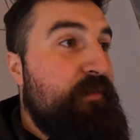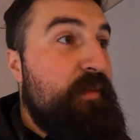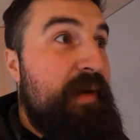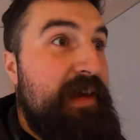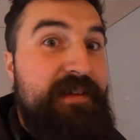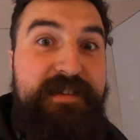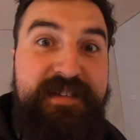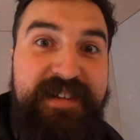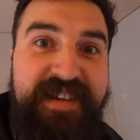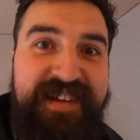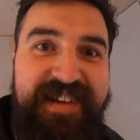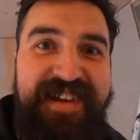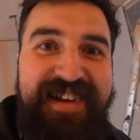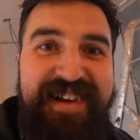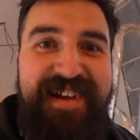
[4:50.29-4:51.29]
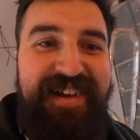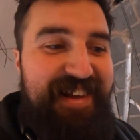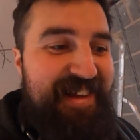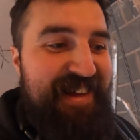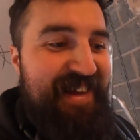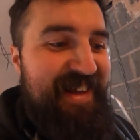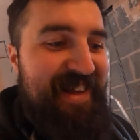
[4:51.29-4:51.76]
I'm the best.
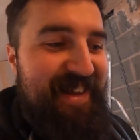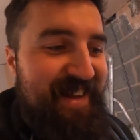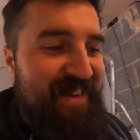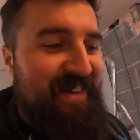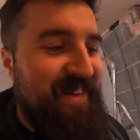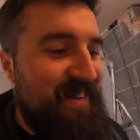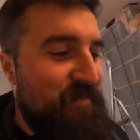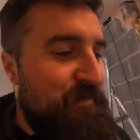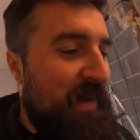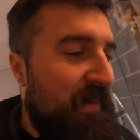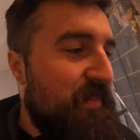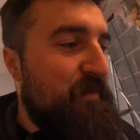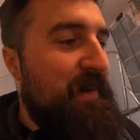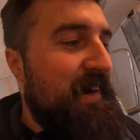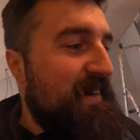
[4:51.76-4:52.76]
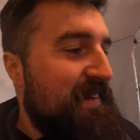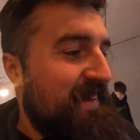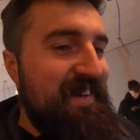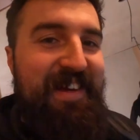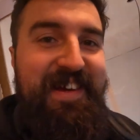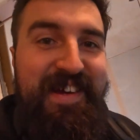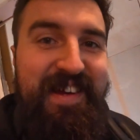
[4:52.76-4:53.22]
Pat on the back.